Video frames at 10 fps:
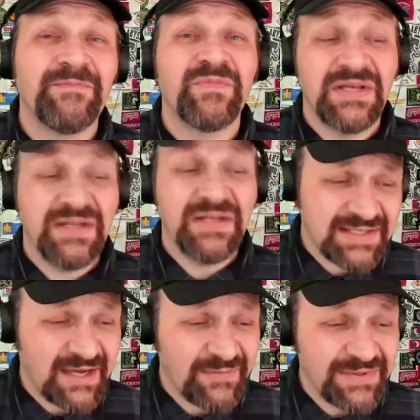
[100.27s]
The next
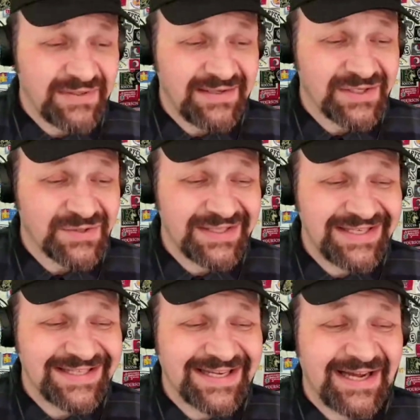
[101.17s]
step is really
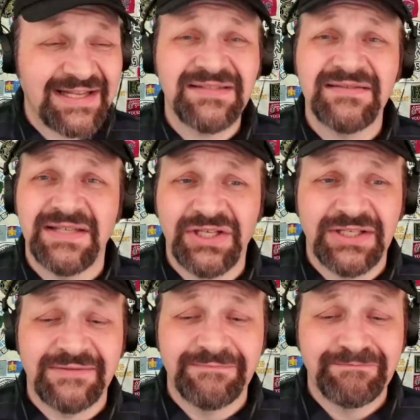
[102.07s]
in the
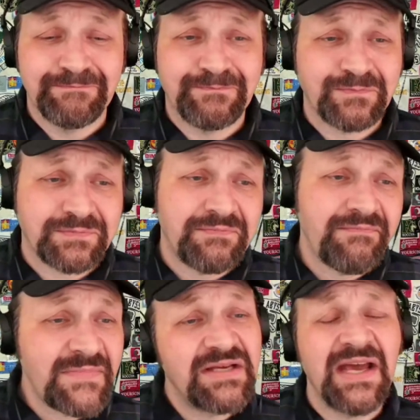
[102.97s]
consultation.
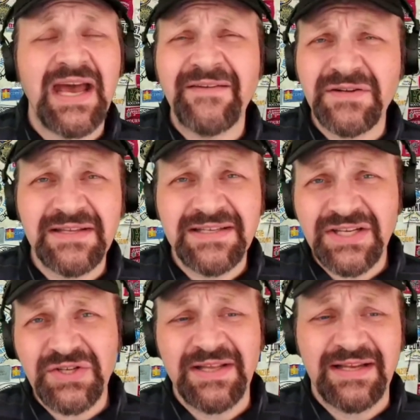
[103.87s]
After the
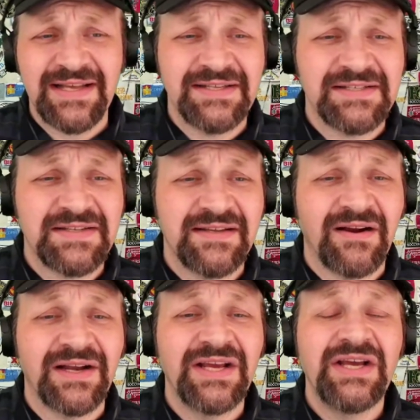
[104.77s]
initial analysis of the
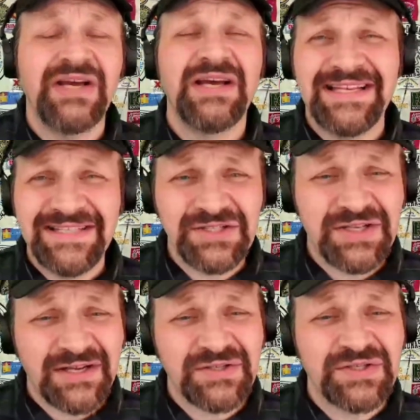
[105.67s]
art, a
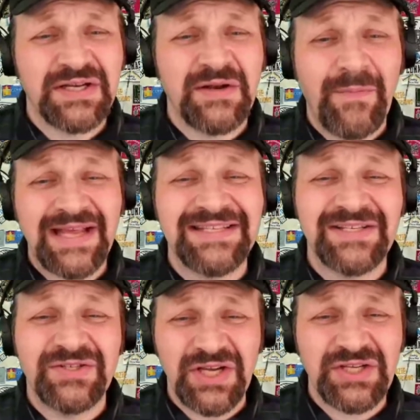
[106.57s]
digitizer is going to make
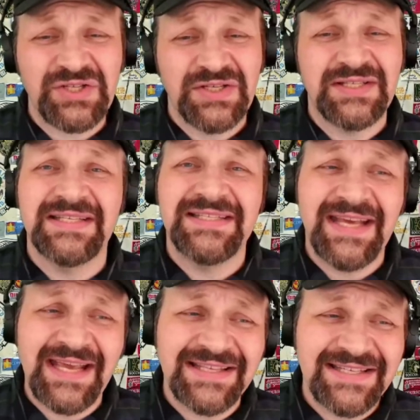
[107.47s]
suggestions that
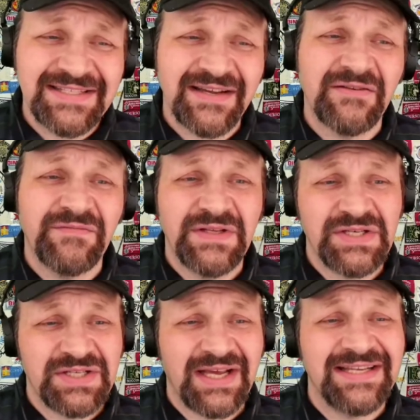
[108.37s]
take the desired
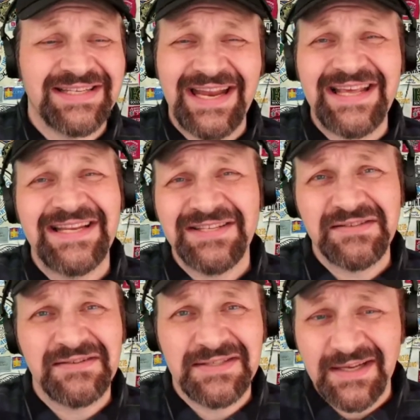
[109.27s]
finish size and any
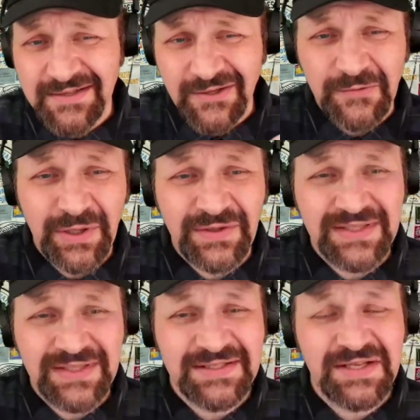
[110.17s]
necessary technical components
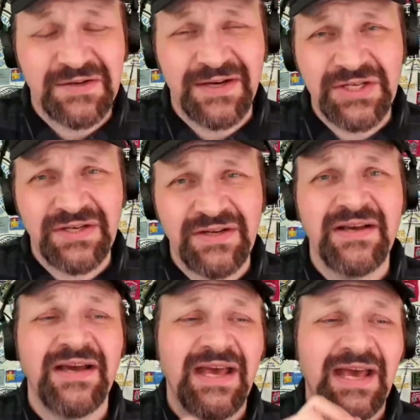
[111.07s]
into consideration
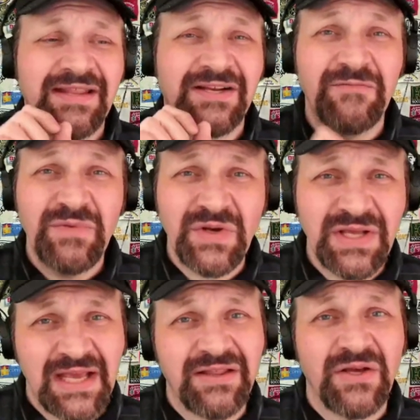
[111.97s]
and then
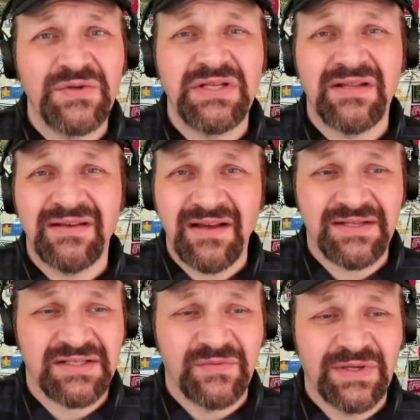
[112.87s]
communicate those to the
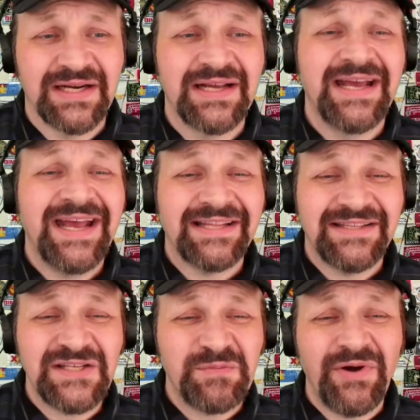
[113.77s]
customer. At
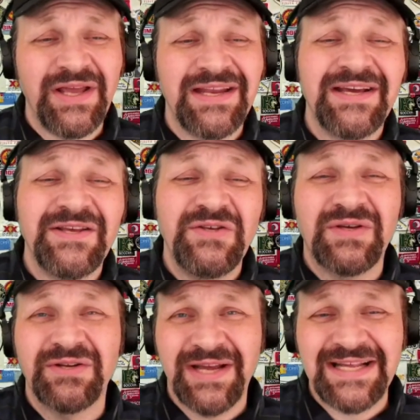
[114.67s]
this point, you
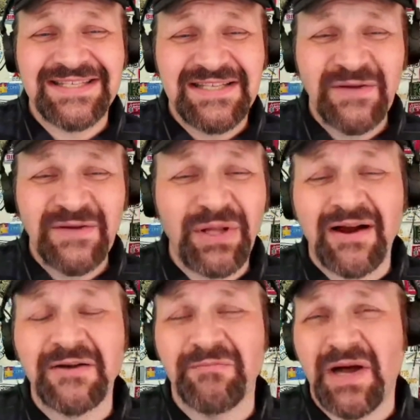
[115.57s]
can create simple
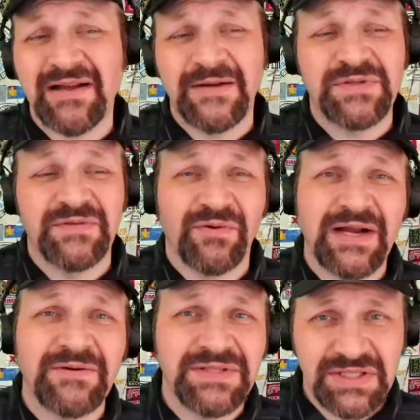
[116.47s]
art mockups of
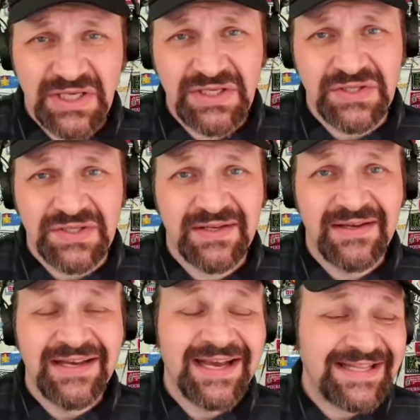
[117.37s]
requisite changes.
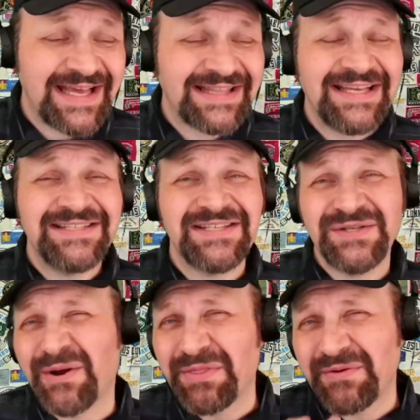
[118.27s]
And that leads us to
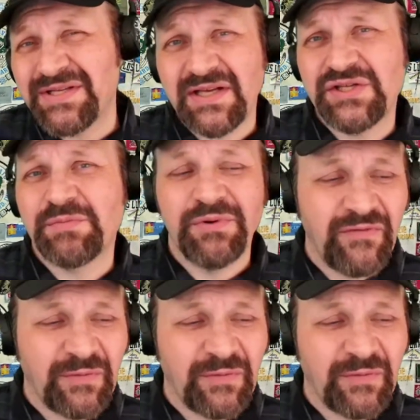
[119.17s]
our three-stage approval